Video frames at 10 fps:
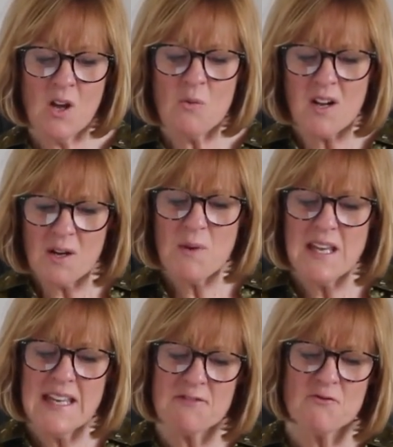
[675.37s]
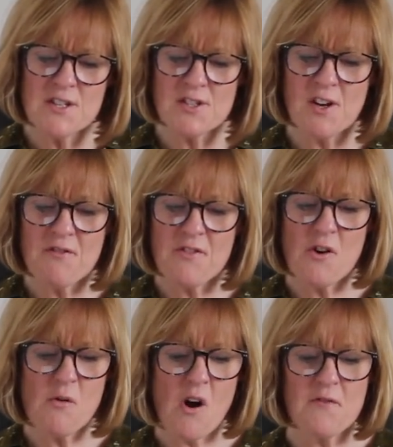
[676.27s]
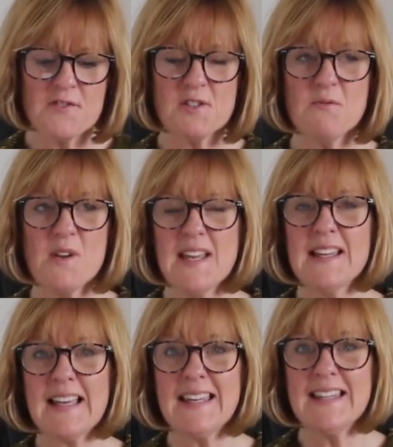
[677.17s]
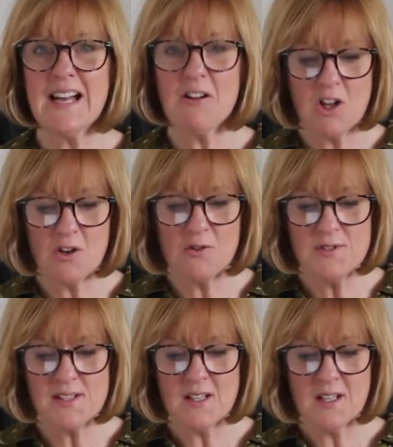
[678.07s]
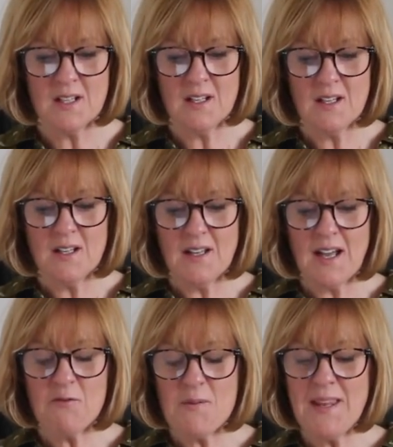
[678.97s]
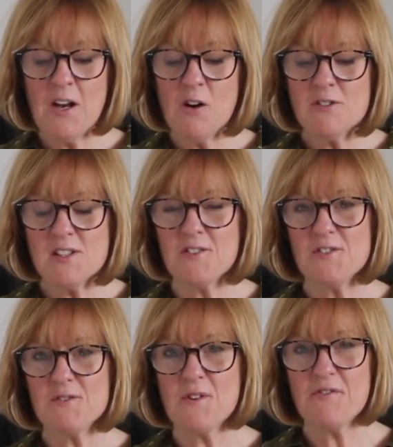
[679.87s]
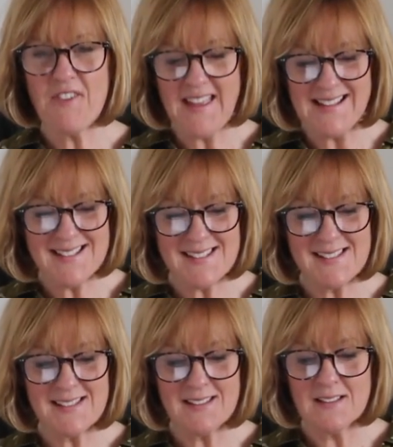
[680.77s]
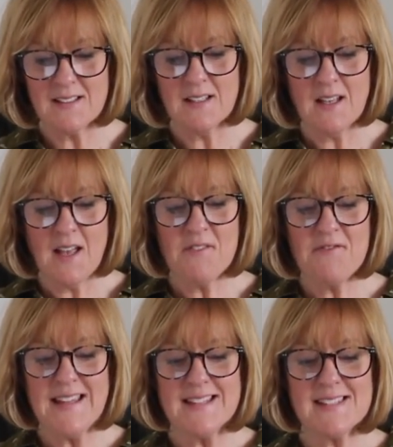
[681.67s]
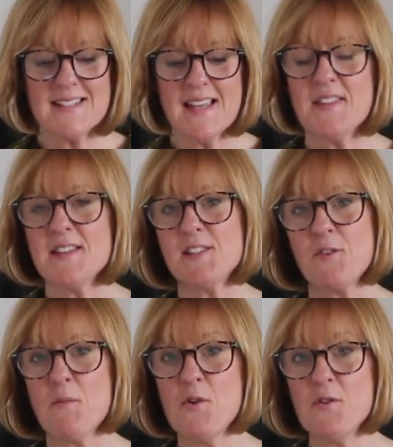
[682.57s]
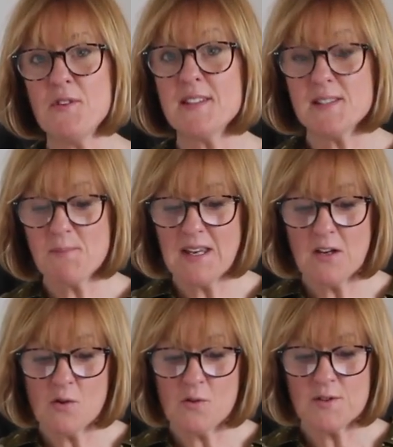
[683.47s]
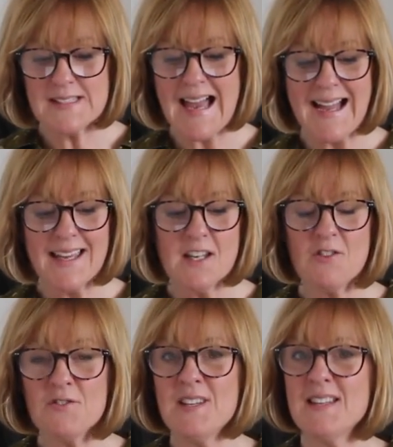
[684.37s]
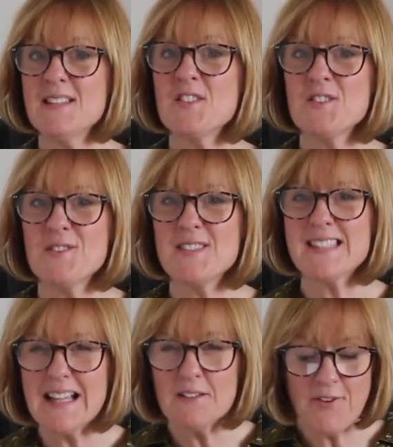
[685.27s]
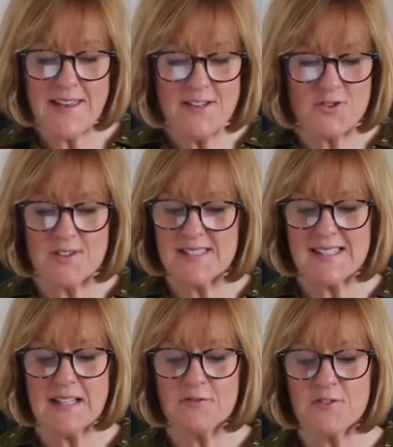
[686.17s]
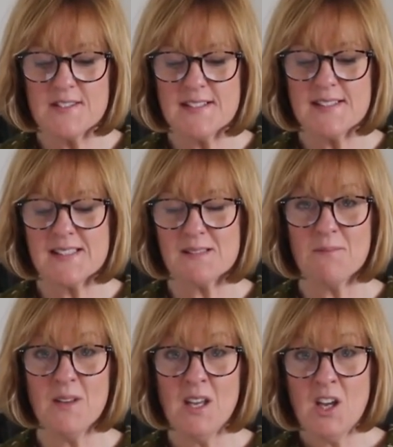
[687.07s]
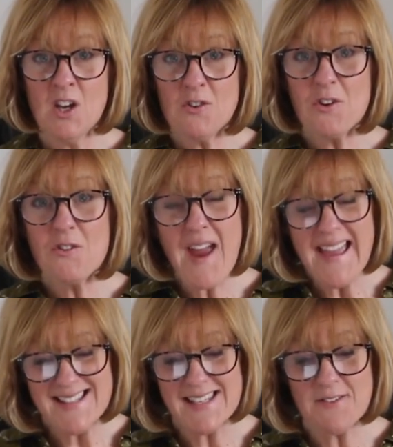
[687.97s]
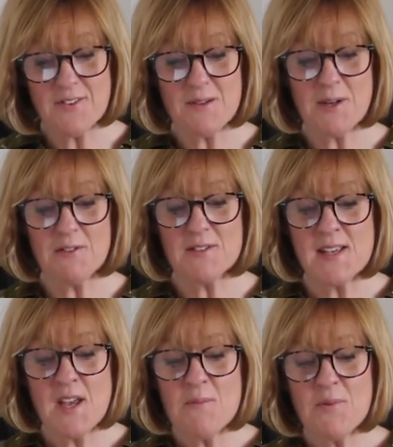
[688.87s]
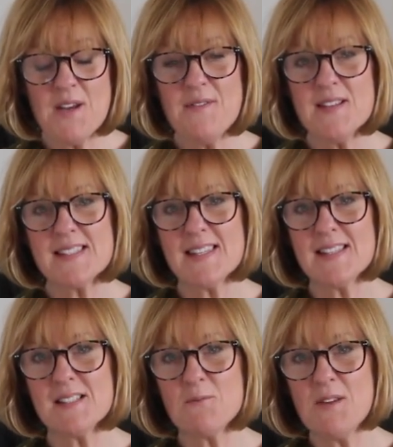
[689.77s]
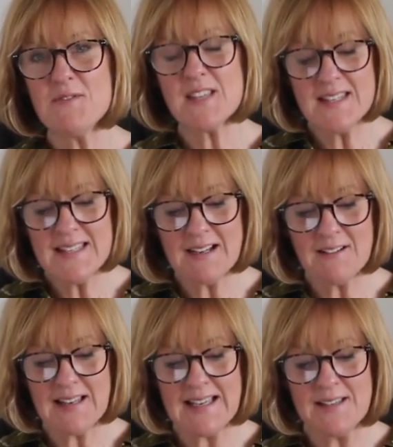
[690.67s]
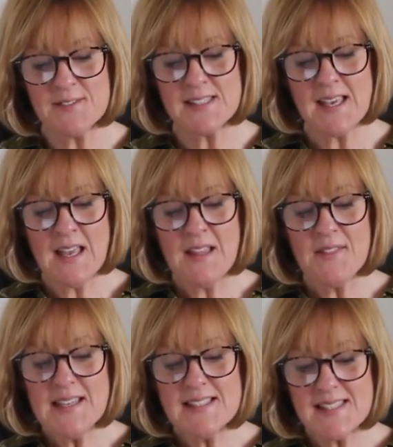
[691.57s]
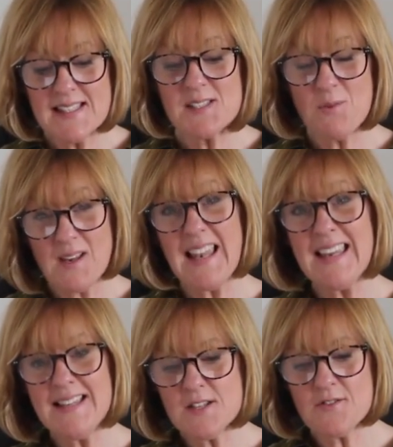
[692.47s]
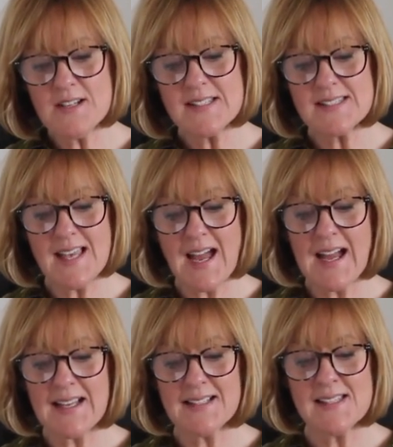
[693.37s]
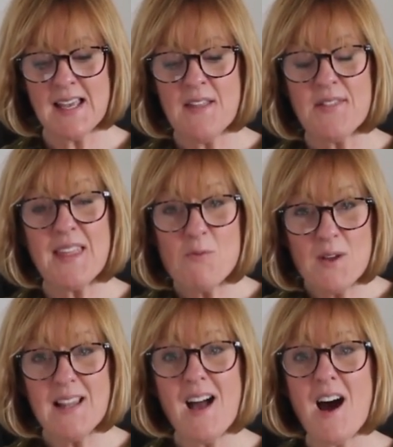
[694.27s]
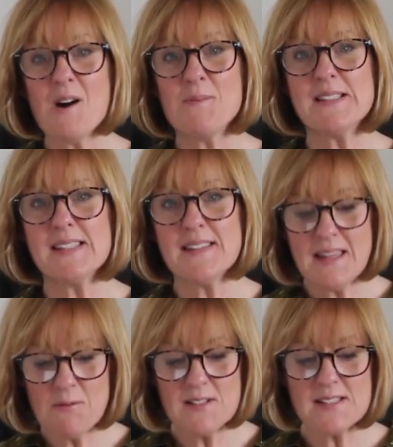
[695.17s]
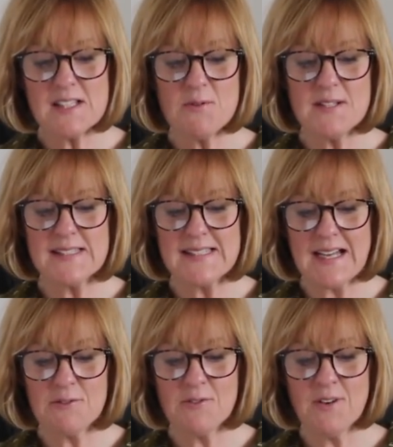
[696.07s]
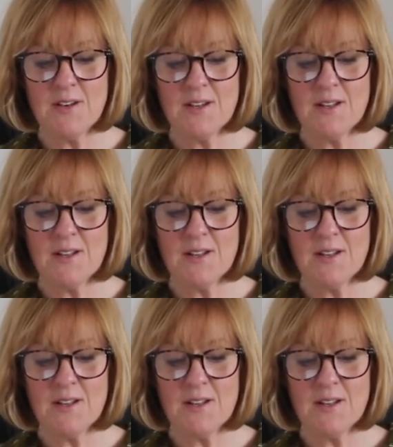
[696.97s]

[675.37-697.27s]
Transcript: What can we get rid of, throw off so we can lighten our load? Have we been holding on to a fence? offence at others from hurt that's been caused, hanging on to self hatred, self criticism, regret even about previous things that we've done in our lives. These things will hinder us and they will harm us and they will slow us down.